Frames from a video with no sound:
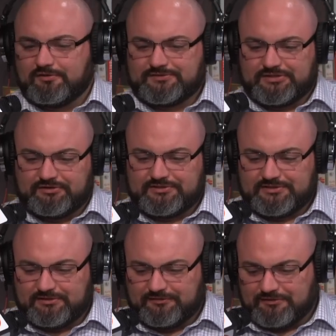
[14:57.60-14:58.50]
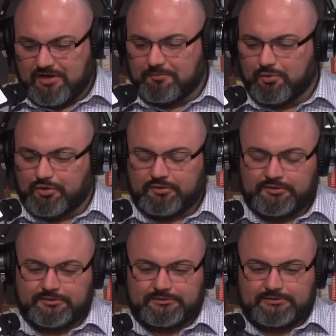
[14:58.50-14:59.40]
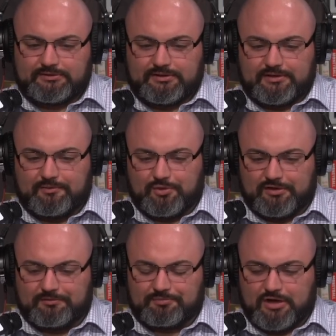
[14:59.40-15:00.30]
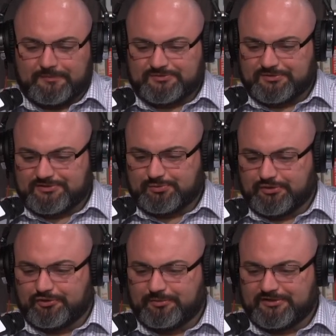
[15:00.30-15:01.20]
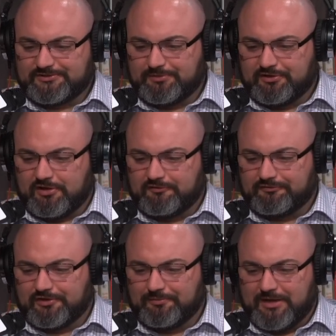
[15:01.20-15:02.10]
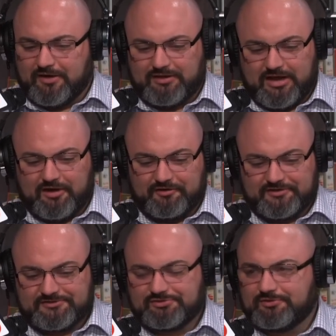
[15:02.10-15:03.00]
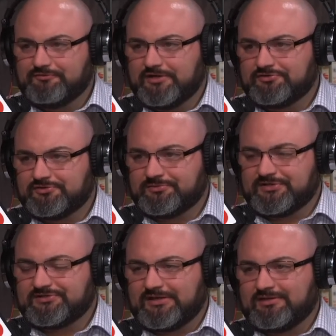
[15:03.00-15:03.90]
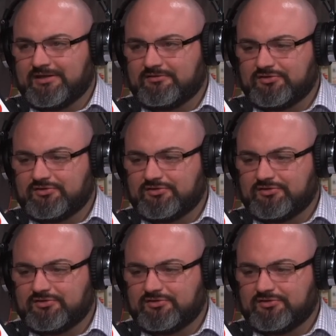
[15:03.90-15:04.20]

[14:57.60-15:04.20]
series, if not more. One of the props was, will there be a spinoff about Arya's new adventures? Because at the end of the